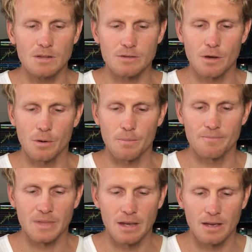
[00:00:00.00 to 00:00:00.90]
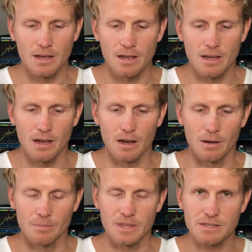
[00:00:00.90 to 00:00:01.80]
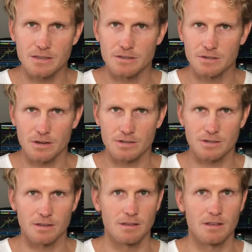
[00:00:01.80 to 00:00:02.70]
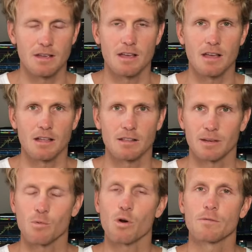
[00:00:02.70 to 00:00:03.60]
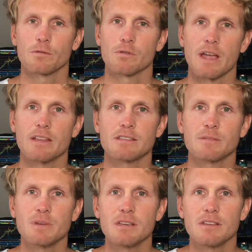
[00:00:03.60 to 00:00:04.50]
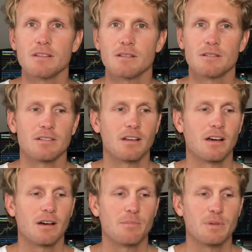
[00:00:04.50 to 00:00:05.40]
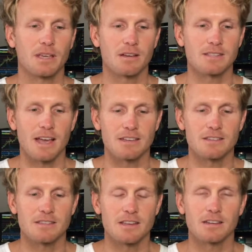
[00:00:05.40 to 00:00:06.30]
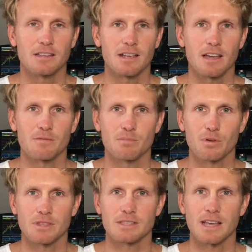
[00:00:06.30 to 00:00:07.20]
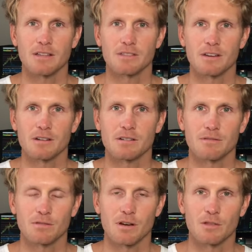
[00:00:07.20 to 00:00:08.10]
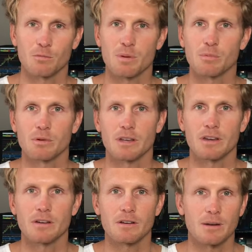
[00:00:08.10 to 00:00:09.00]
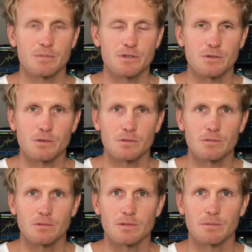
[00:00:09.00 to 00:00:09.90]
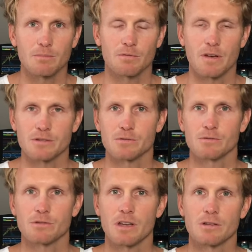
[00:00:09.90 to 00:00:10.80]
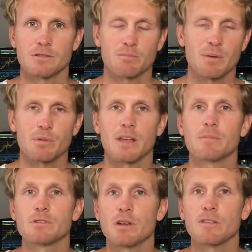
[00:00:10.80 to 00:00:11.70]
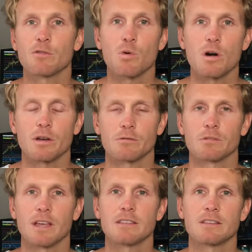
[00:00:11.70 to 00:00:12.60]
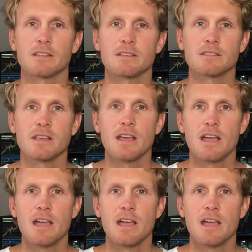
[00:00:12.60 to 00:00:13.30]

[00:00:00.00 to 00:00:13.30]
So um, this is just like more of a rant to me uh, because I just needed to kind of put this out there for other people to hear, and I'm sure professional traders and people that have been trading for a while can relate to this.